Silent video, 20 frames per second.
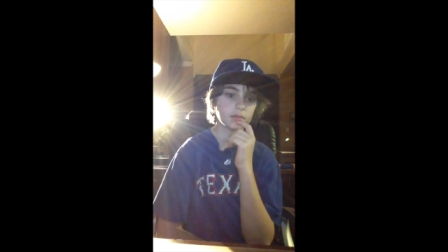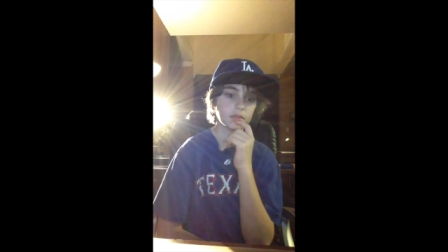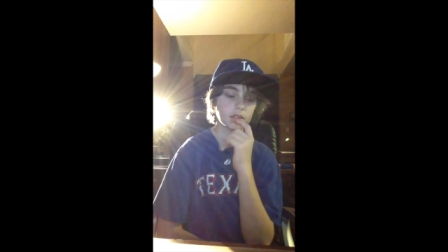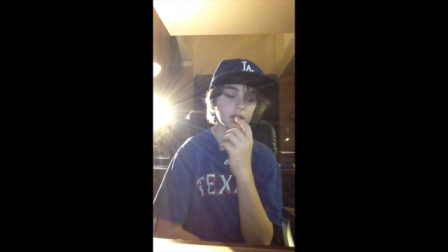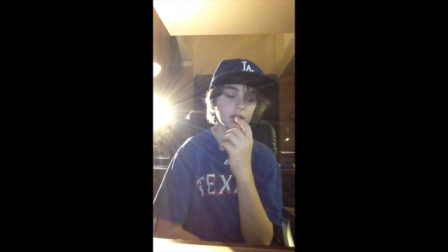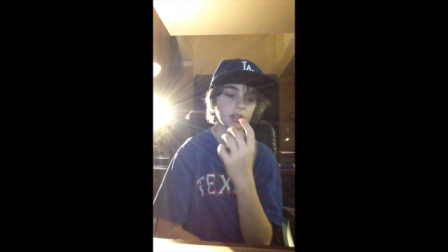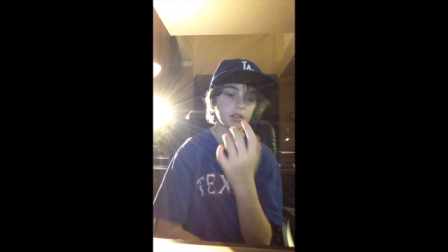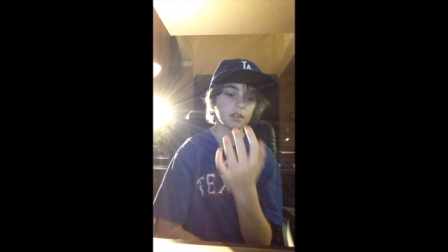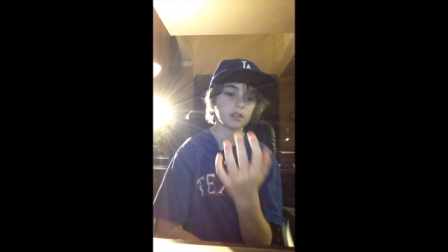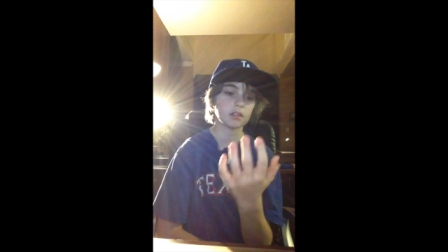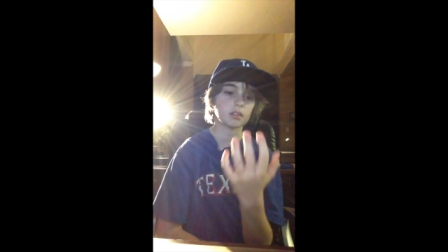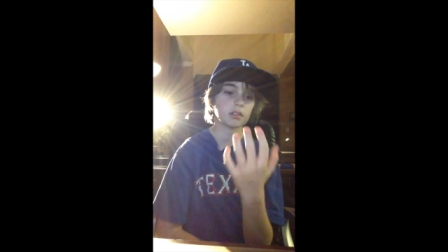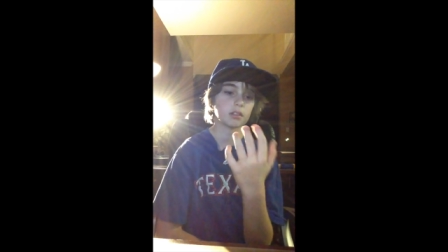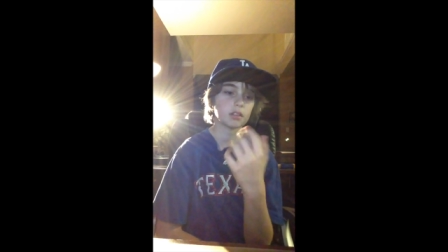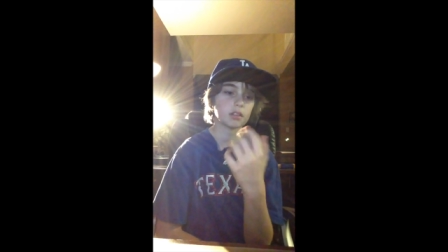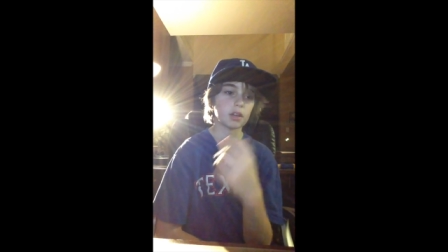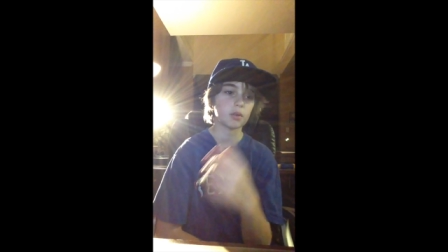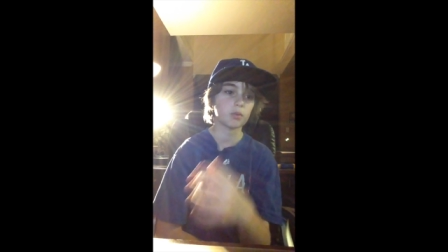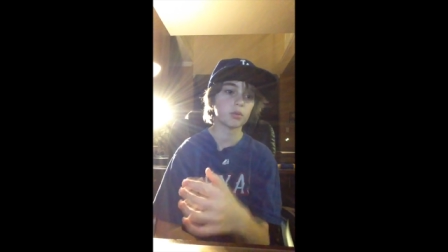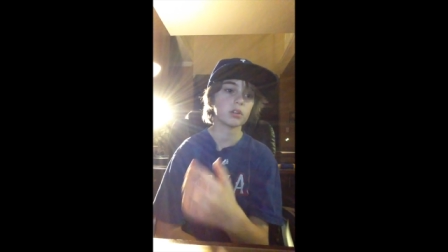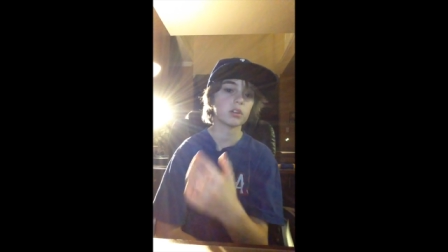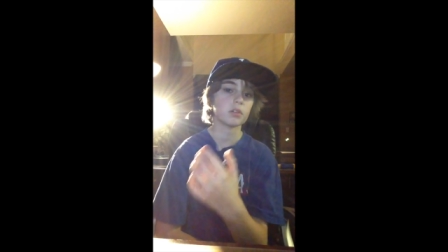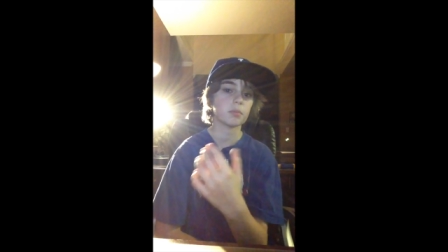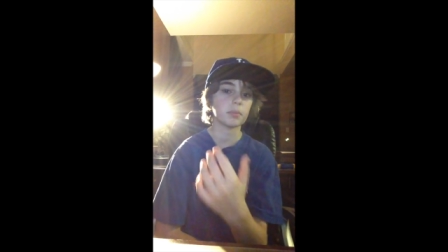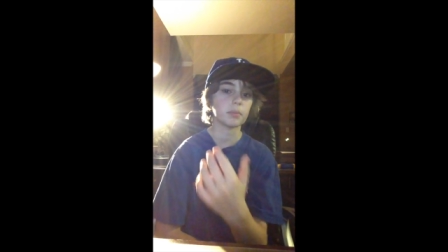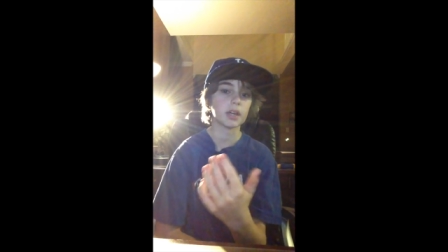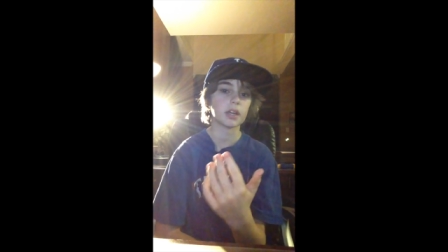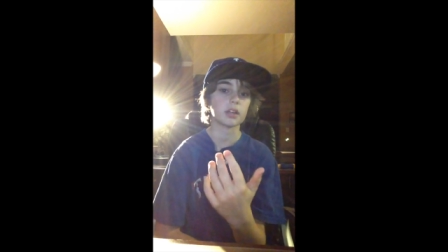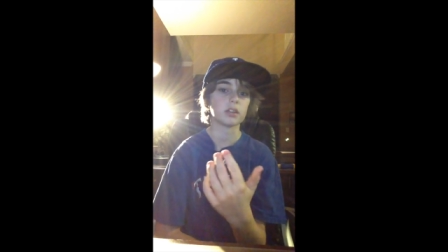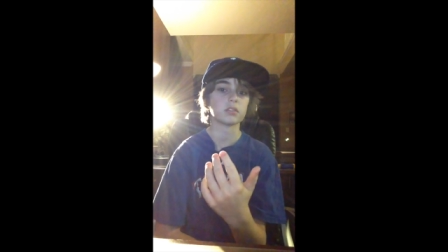And I wouldn't
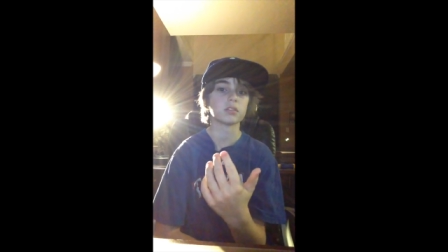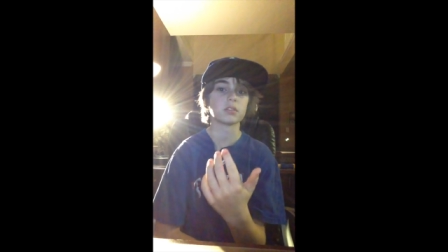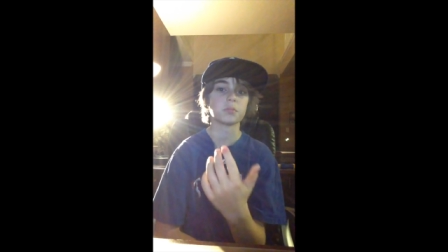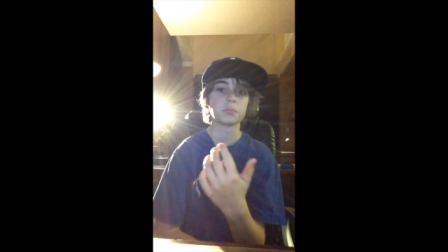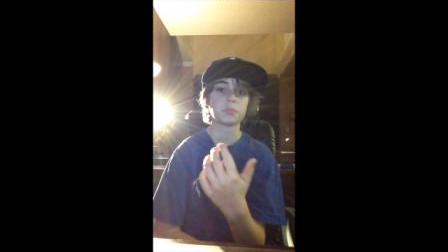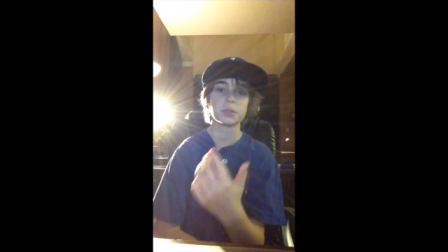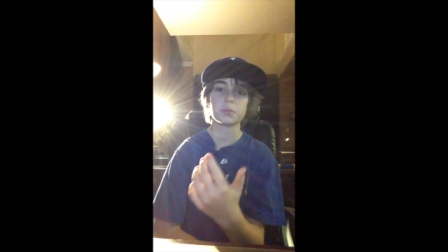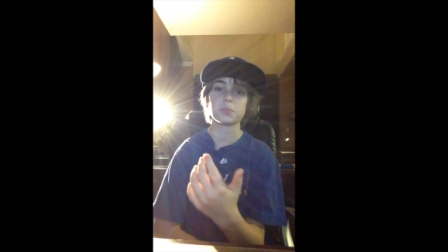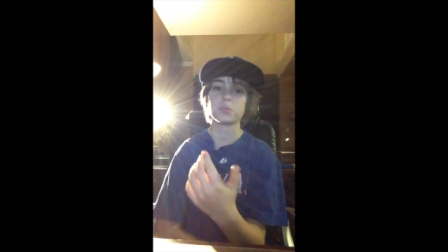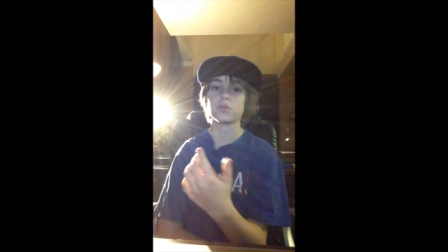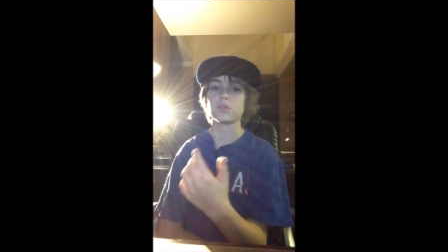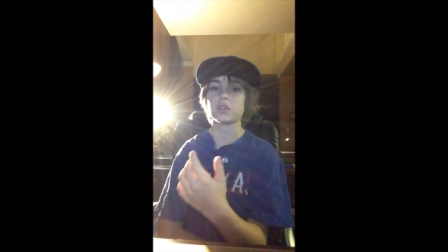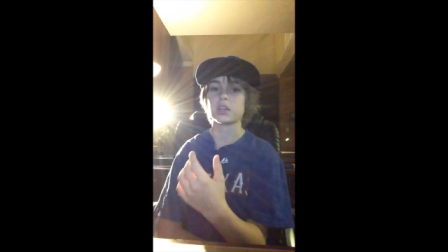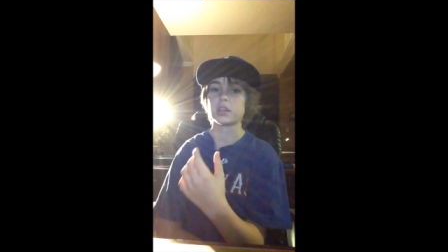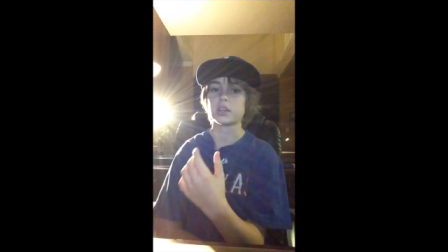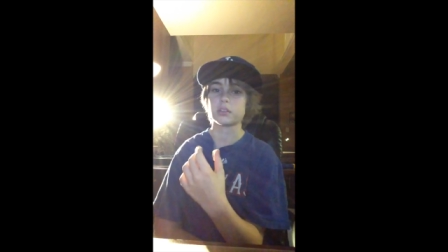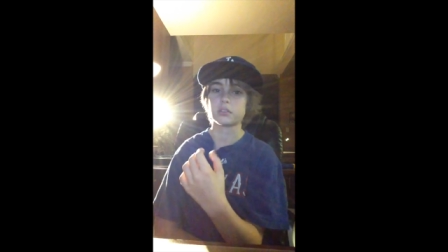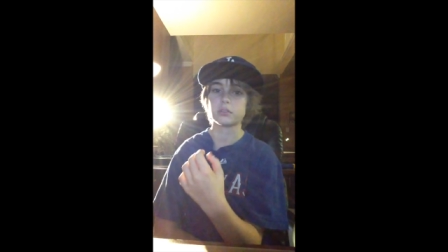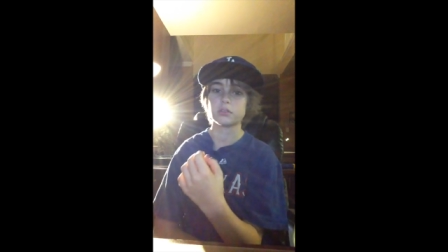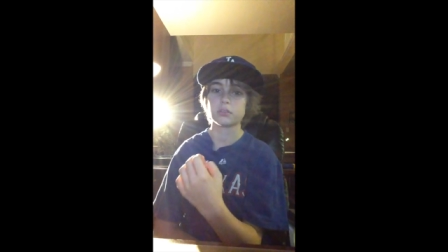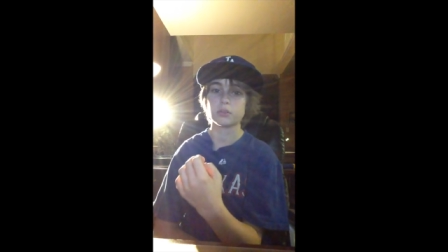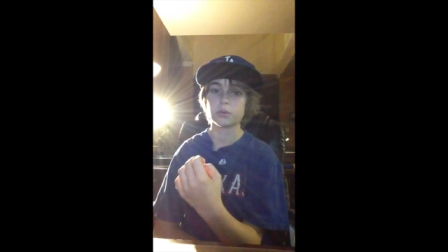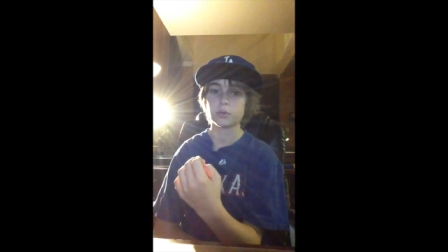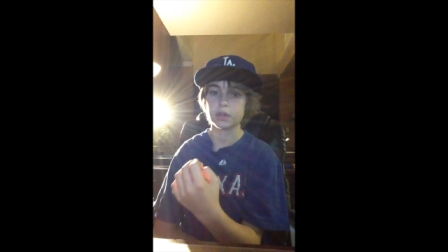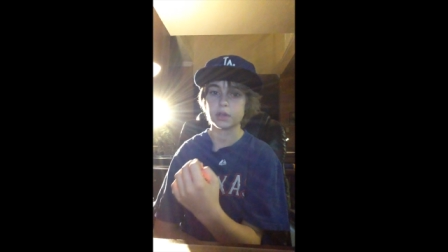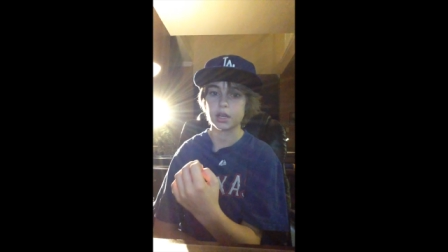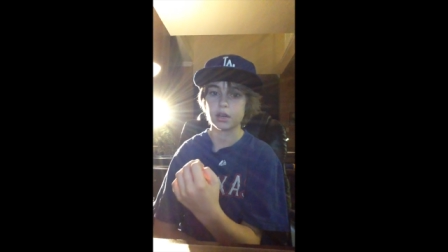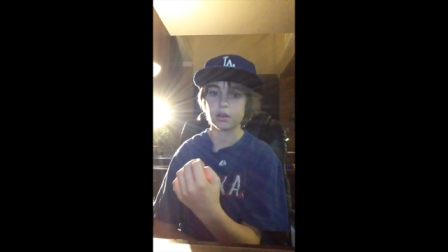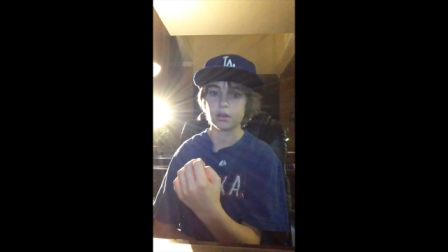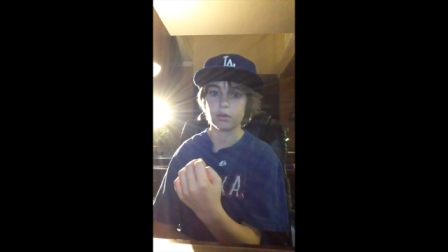have met the people I know
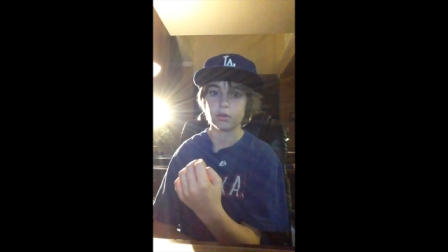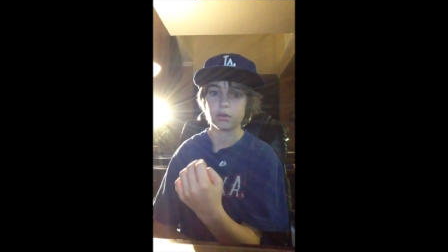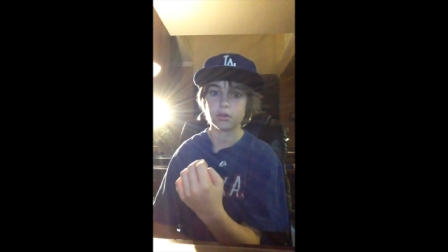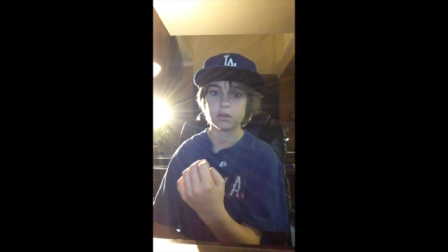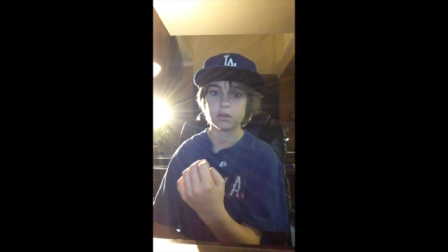now.